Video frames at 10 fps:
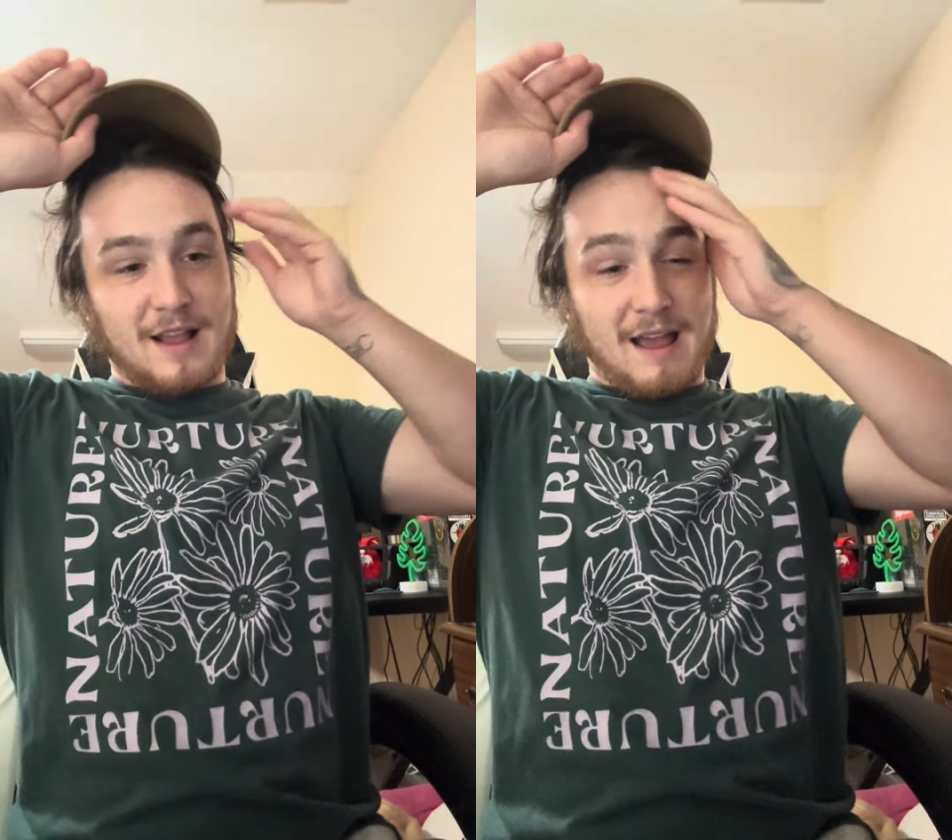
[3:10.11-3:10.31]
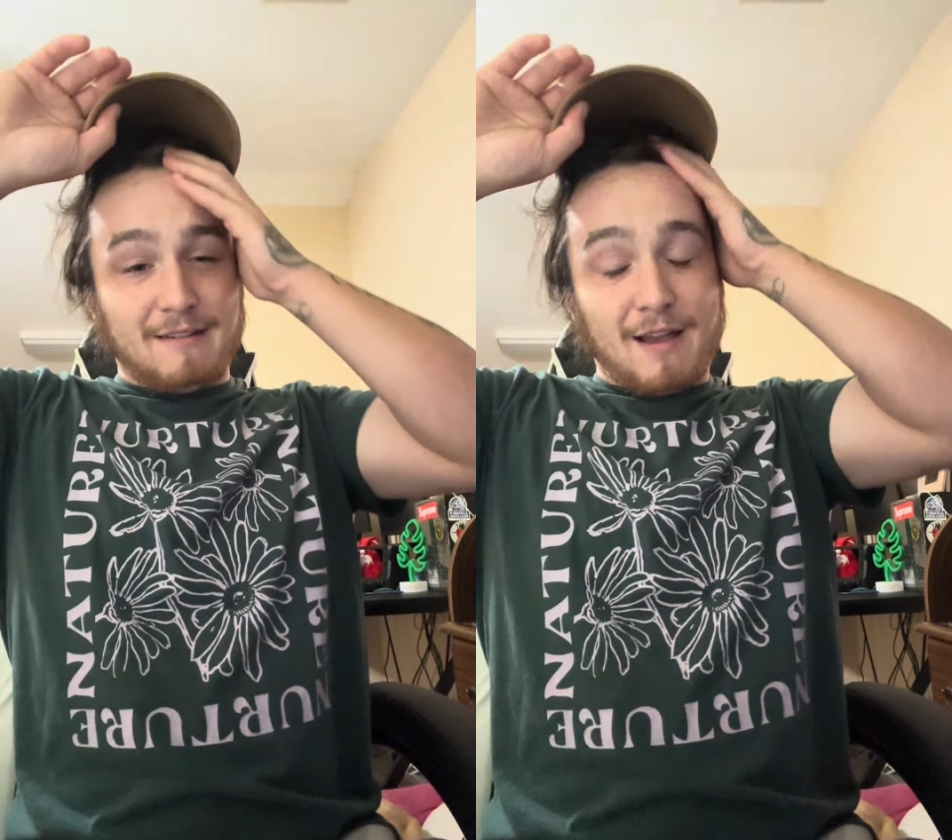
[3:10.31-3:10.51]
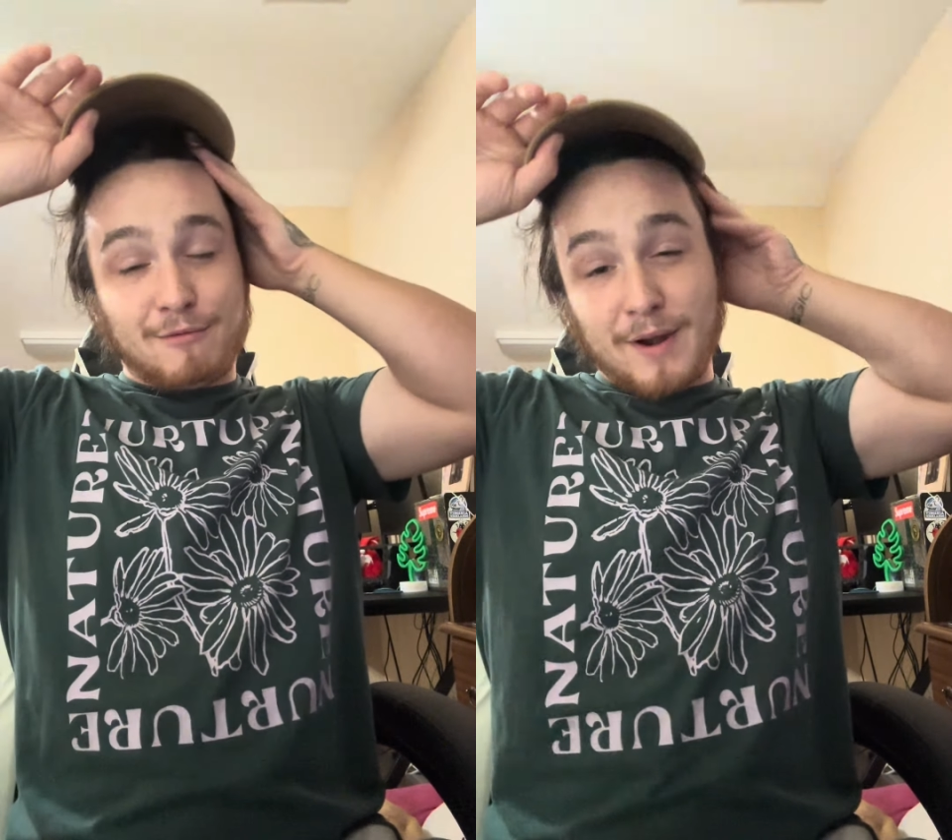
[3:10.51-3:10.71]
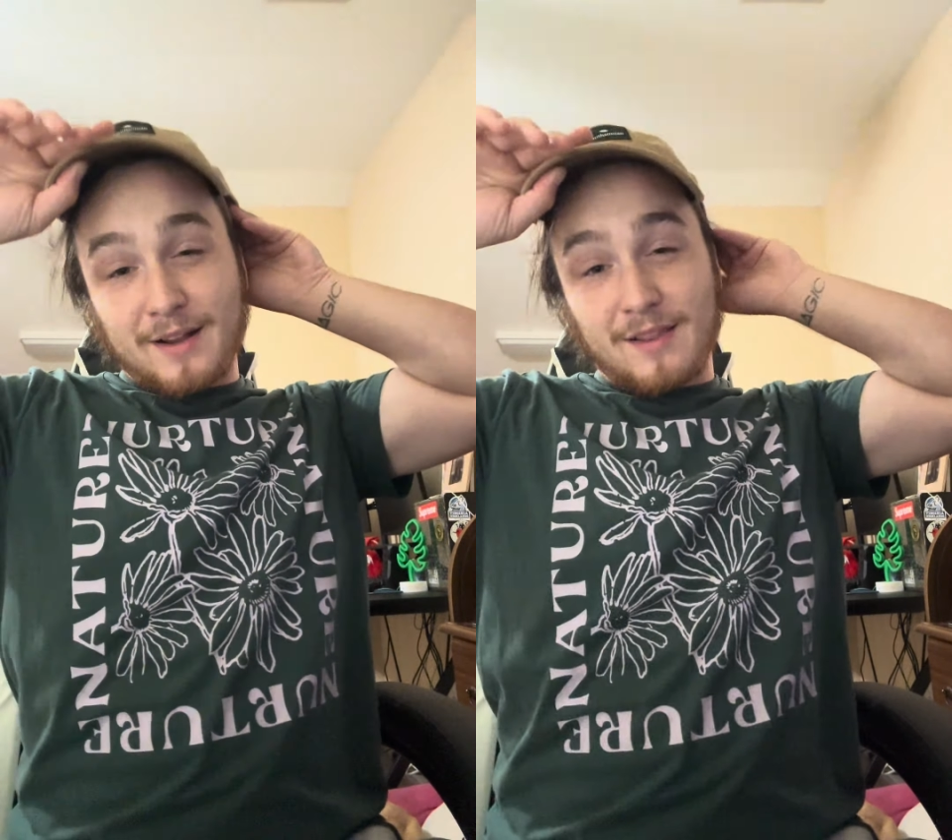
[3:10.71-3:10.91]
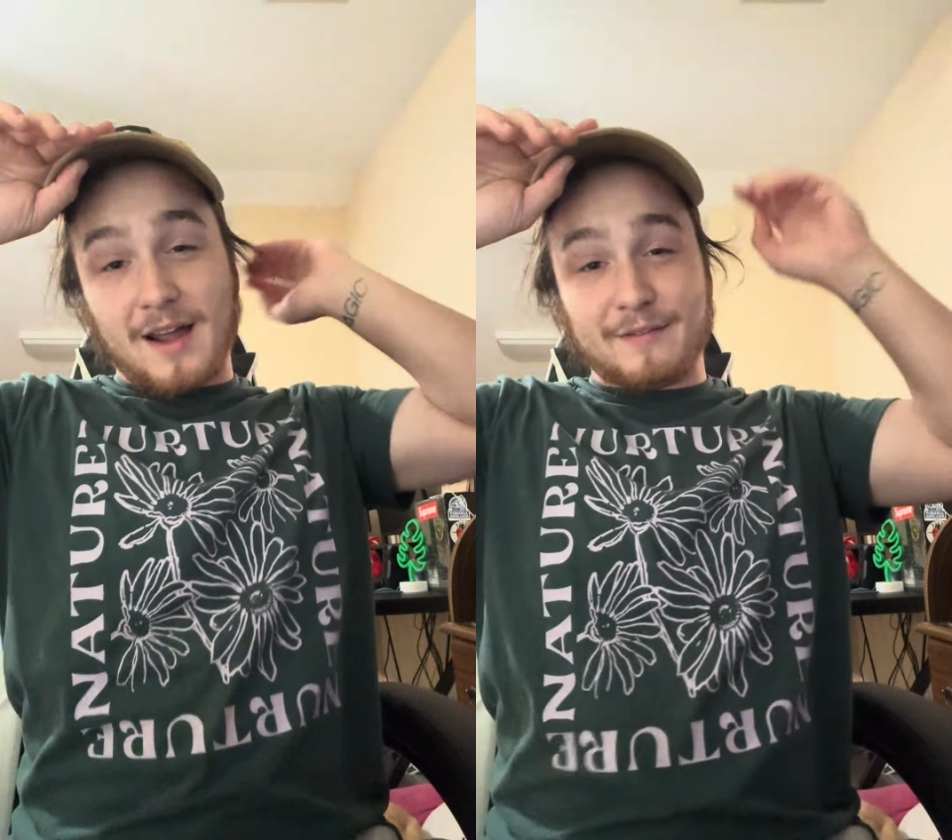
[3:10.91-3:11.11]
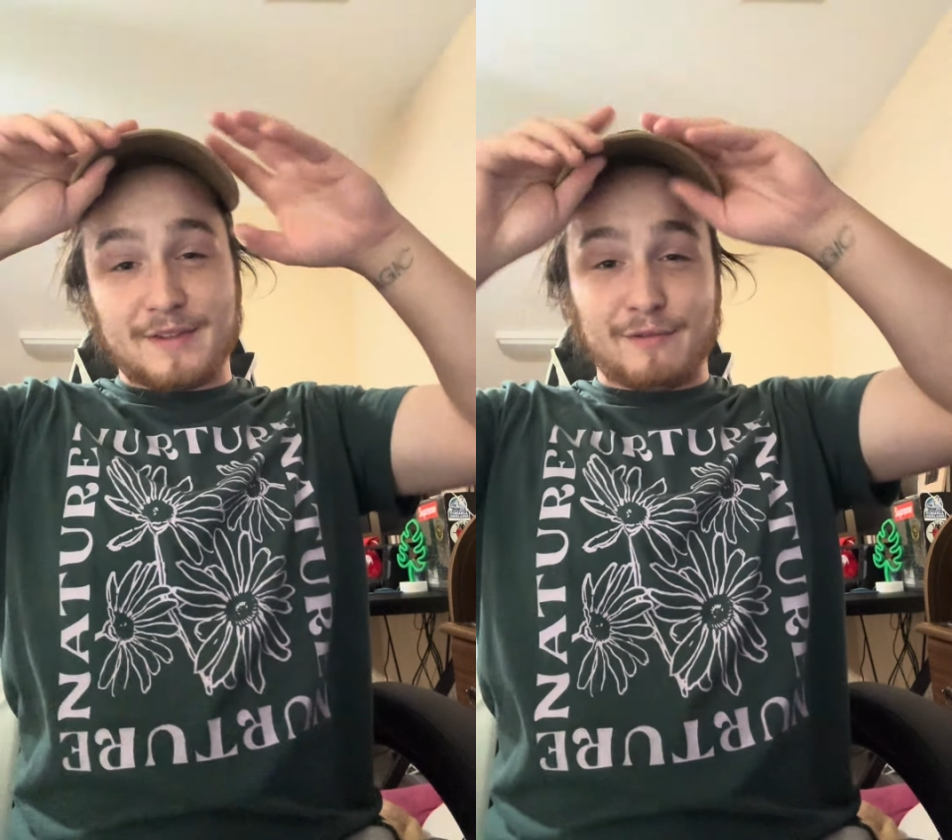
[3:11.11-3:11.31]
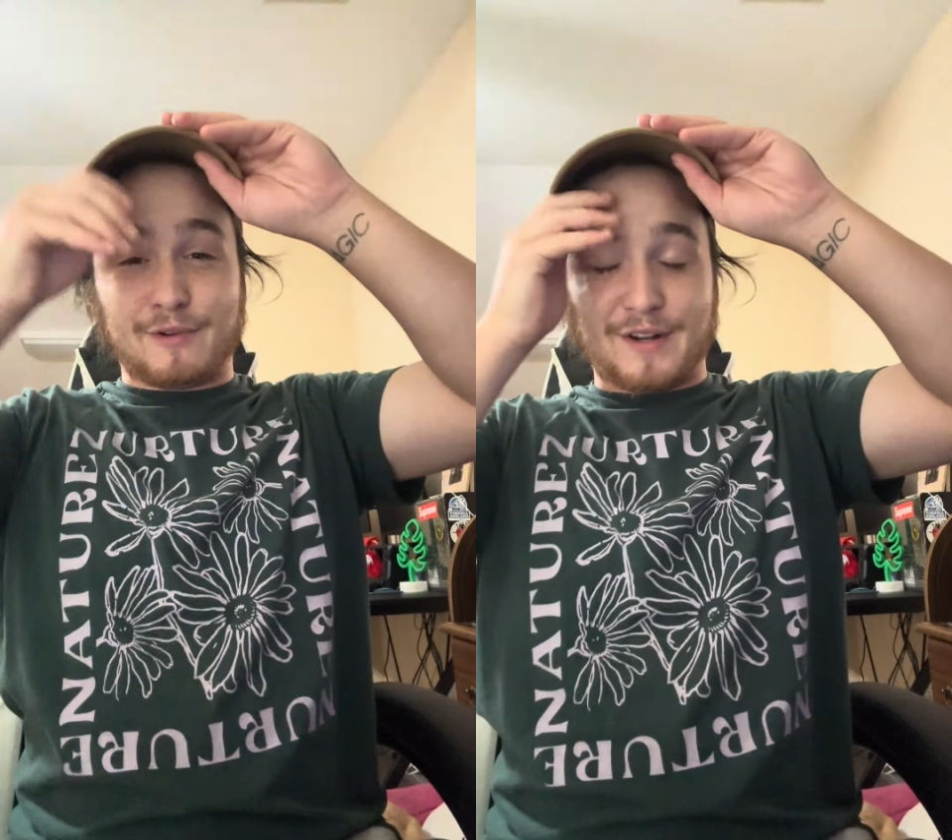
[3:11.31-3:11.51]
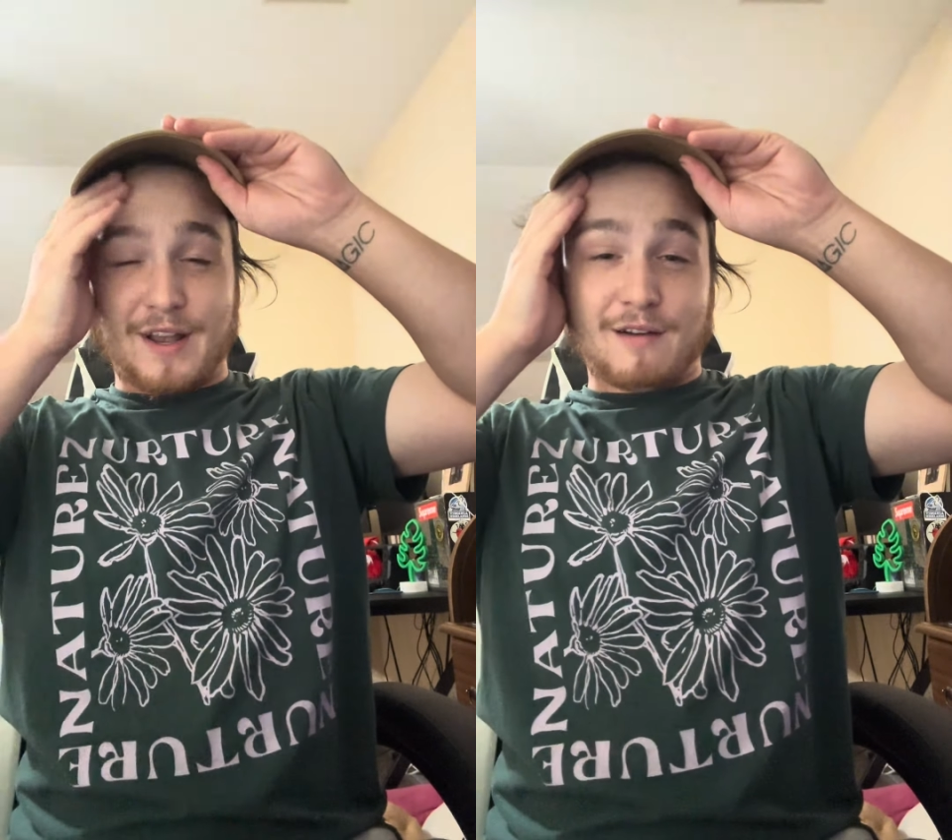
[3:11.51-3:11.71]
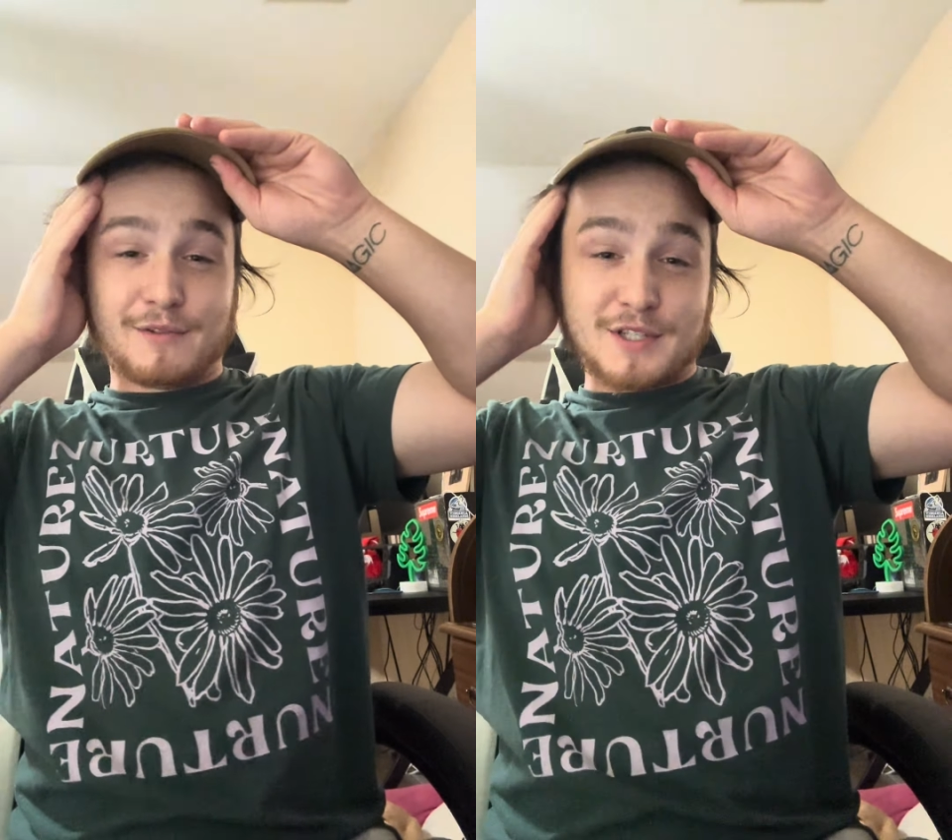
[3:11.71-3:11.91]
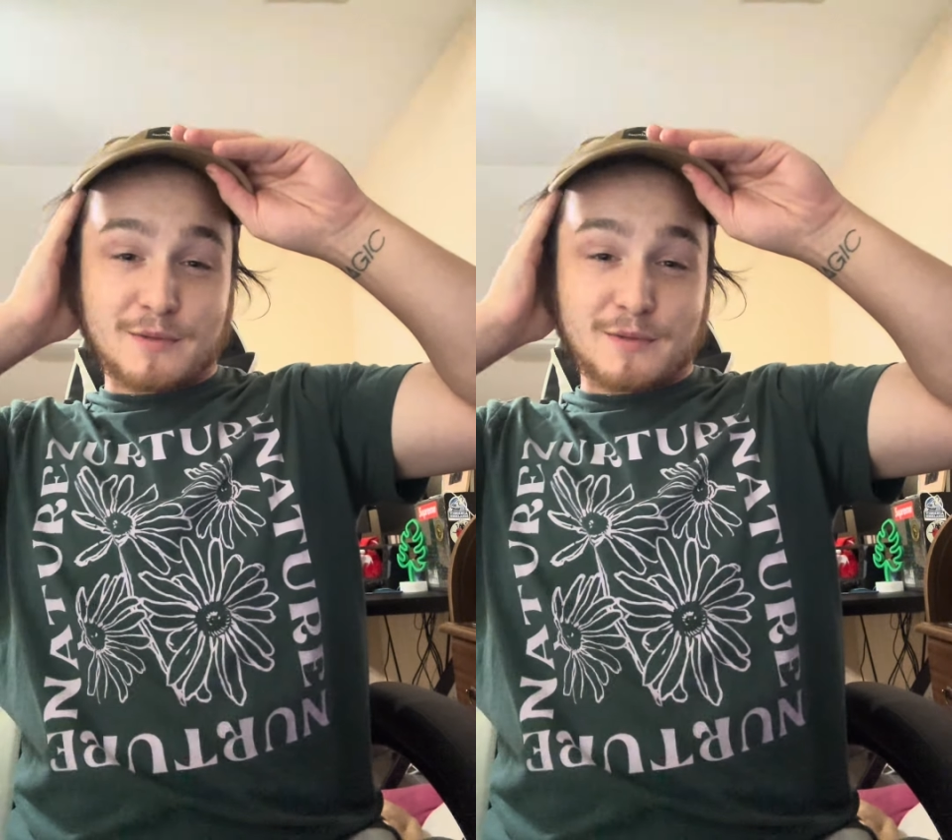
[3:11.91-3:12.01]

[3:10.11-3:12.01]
I've read a lot of different novels,